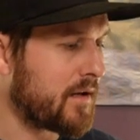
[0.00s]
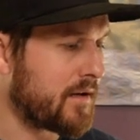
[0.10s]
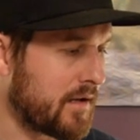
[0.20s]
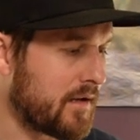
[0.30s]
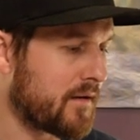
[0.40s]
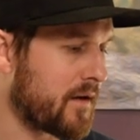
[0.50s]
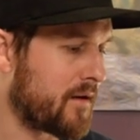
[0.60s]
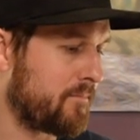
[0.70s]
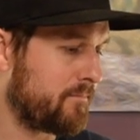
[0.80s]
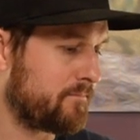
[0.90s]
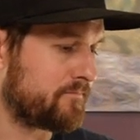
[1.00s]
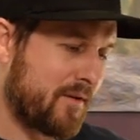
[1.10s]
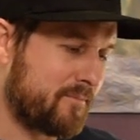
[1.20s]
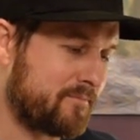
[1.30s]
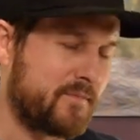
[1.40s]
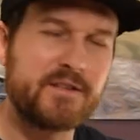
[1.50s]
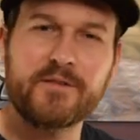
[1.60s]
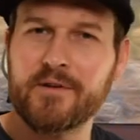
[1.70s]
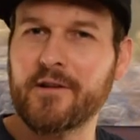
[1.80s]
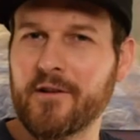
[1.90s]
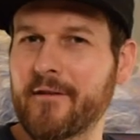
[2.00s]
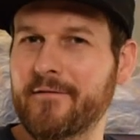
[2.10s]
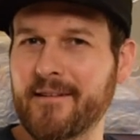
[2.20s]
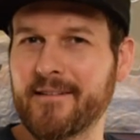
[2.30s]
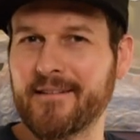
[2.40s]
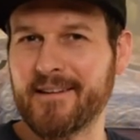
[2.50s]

and E again. This has been a lot of fun.